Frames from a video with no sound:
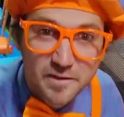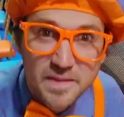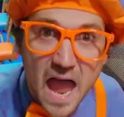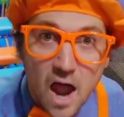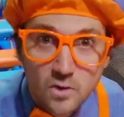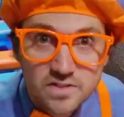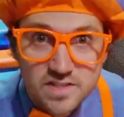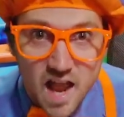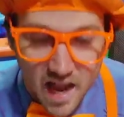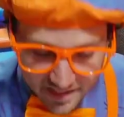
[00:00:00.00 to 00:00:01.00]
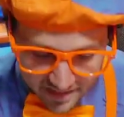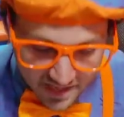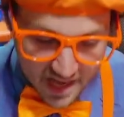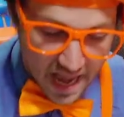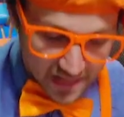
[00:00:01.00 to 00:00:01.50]
from the outside
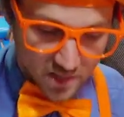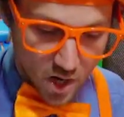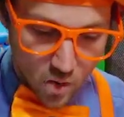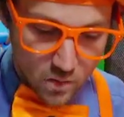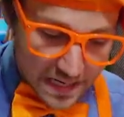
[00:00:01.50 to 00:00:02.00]
and go